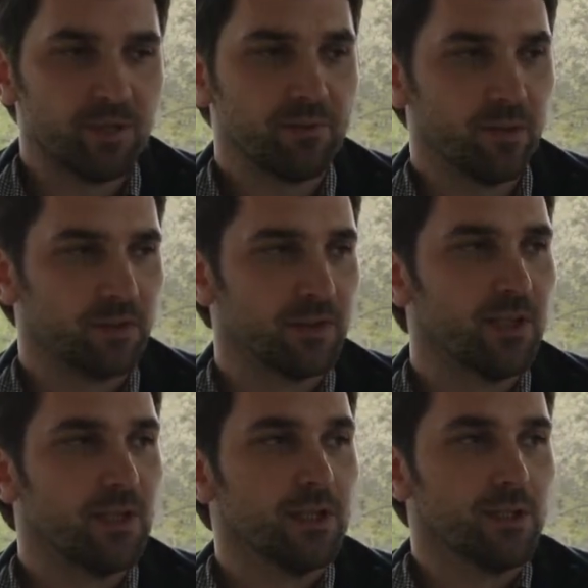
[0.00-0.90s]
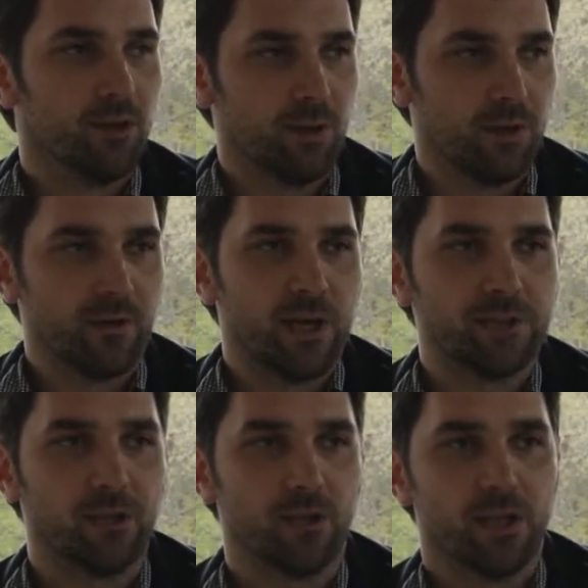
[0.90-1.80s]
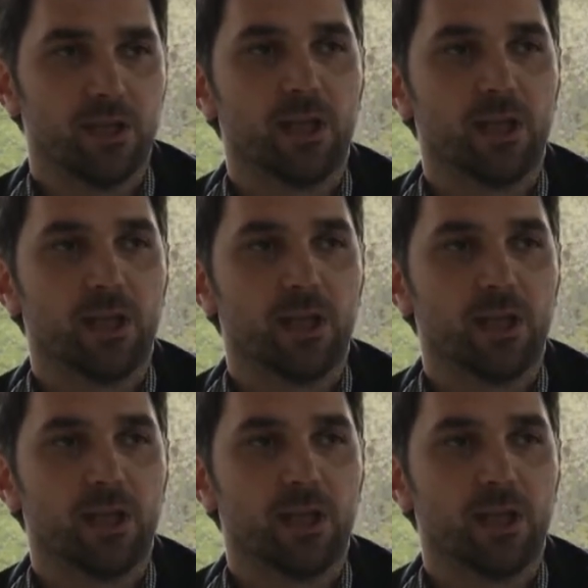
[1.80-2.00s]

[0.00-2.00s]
but first the Whole Earth Catalog.